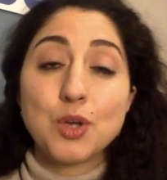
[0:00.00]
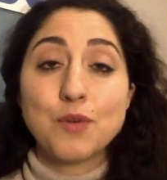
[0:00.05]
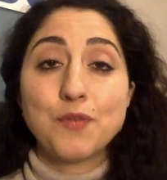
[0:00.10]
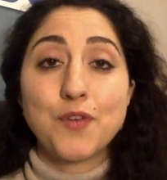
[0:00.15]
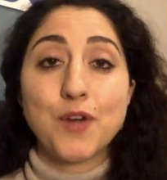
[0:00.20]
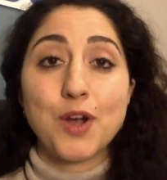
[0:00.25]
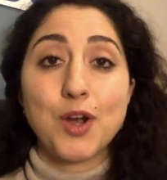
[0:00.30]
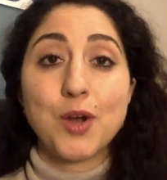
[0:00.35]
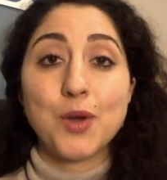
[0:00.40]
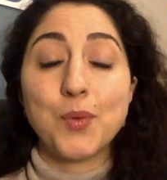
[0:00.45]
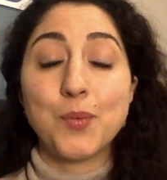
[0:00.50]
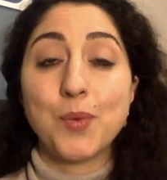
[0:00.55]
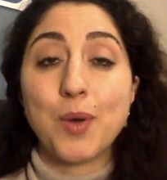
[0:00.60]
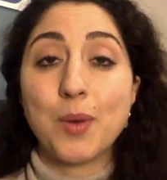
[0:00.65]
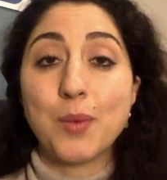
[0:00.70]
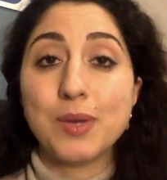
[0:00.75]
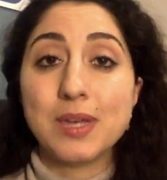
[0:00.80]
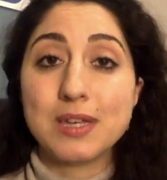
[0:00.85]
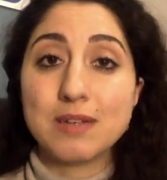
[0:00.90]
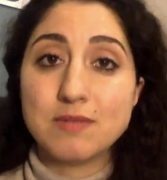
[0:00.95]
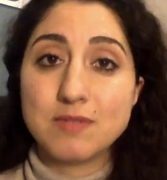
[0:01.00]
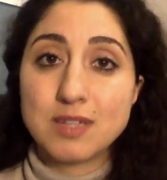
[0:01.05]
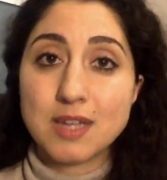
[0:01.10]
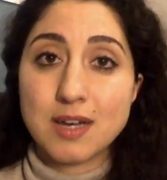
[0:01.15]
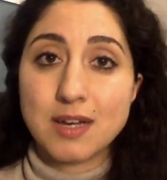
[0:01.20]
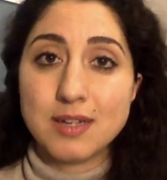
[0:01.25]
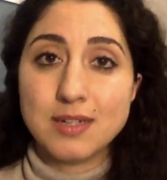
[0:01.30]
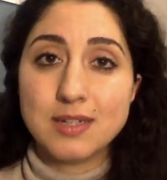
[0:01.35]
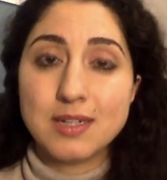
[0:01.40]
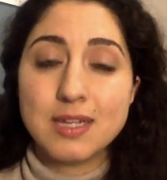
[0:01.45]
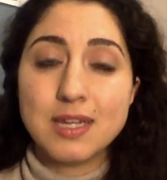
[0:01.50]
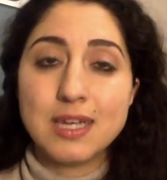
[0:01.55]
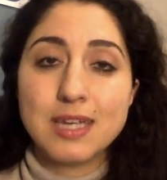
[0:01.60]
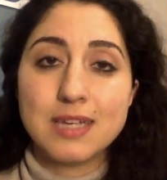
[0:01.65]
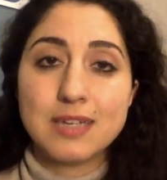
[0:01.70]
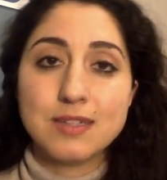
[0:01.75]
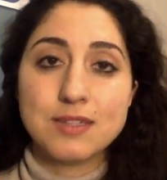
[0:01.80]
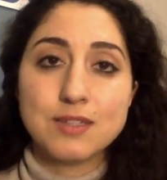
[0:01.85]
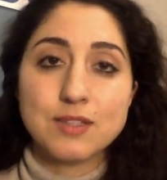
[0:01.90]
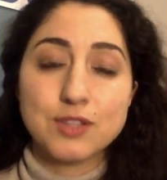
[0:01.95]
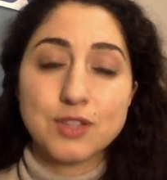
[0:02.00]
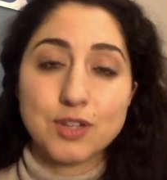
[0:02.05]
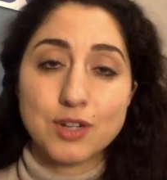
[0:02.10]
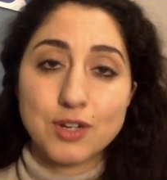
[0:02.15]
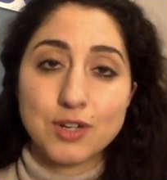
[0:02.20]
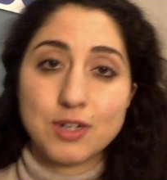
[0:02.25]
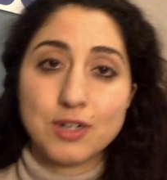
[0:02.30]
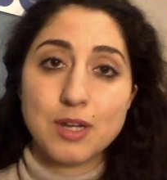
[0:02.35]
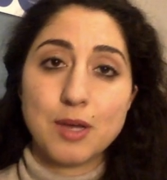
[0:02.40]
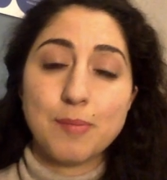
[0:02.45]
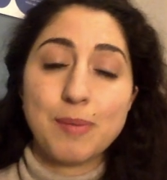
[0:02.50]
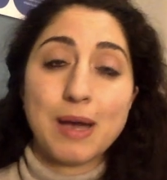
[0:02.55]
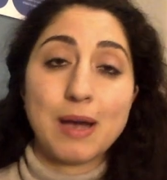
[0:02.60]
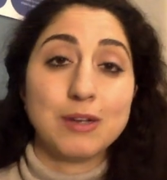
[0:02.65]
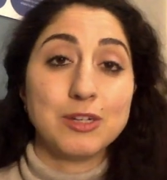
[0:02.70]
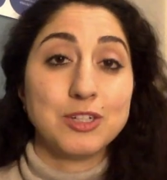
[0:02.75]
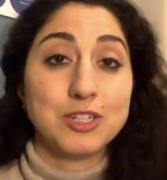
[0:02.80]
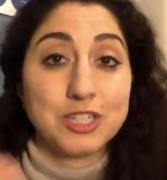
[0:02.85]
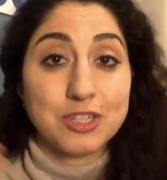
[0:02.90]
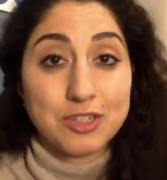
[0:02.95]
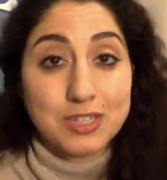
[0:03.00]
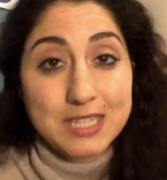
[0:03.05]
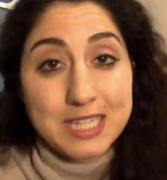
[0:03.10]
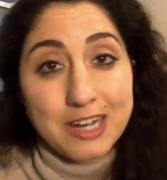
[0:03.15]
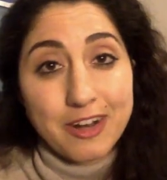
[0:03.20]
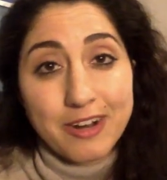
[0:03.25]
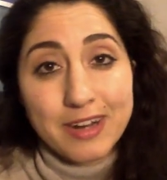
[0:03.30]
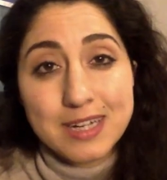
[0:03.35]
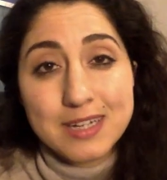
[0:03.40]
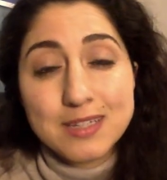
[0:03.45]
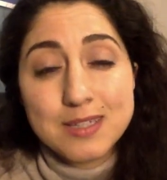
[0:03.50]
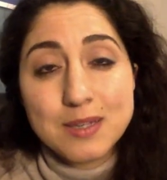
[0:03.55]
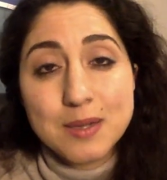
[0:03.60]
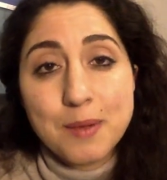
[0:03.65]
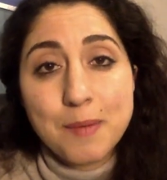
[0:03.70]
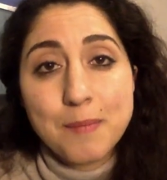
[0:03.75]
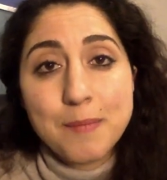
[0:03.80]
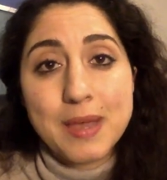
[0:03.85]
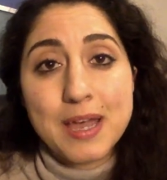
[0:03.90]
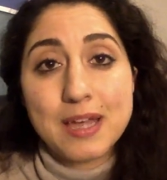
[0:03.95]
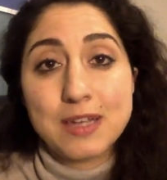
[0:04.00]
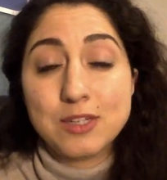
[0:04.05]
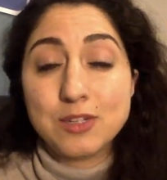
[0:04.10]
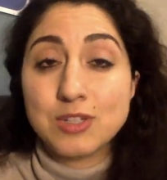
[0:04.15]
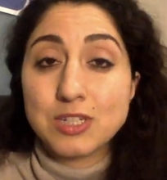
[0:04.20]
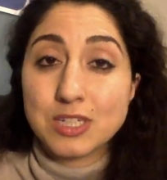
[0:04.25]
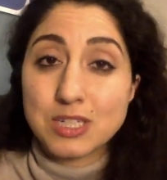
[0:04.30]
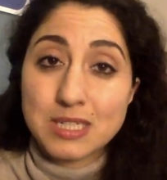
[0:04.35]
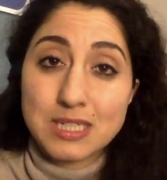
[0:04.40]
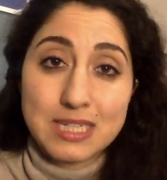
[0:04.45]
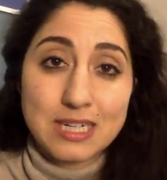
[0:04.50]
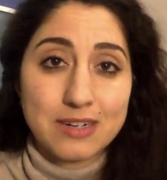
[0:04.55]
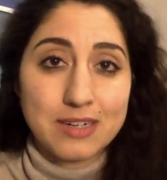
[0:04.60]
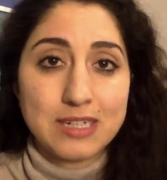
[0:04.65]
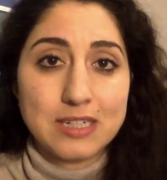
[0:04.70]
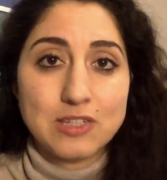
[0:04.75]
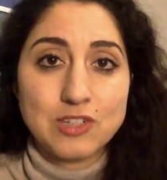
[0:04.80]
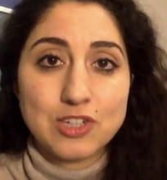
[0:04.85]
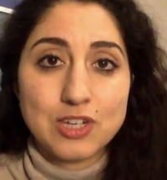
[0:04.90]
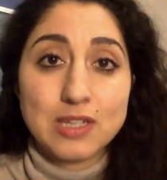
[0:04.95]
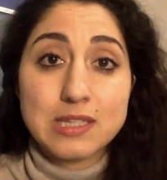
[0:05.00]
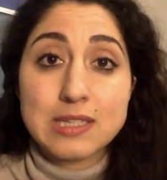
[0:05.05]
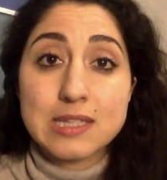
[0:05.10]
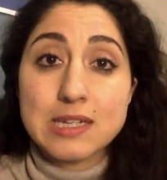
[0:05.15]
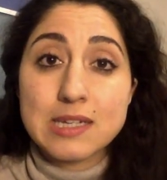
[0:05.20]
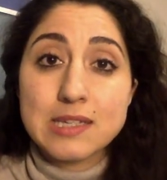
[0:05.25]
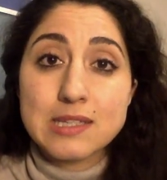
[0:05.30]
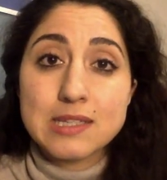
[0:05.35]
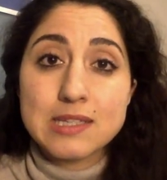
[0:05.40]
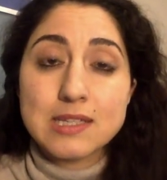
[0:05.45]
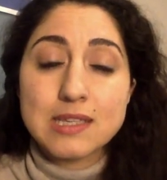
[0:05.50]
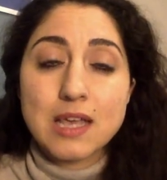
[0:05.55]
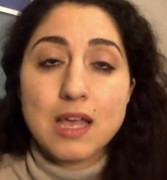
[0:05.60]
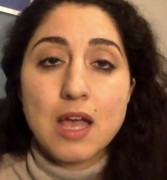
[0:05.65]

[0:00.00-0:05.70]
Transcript: far, what we have done is learn about utilitarianism and utilitarian justice,